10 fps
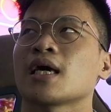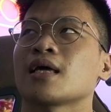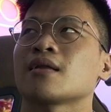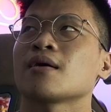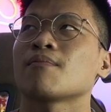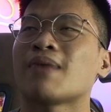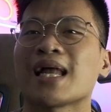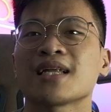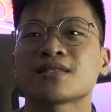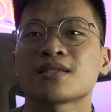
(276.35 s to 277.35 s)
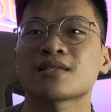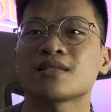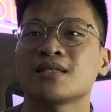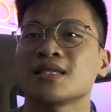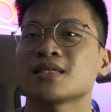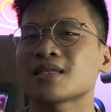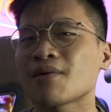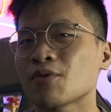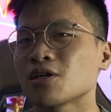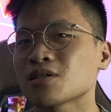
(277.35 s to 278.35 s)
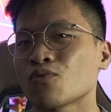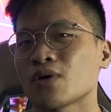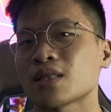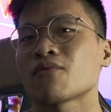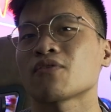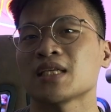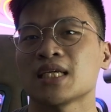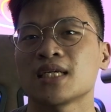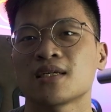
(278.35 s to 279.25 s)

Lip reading: and balances the stimulus with the fatigue.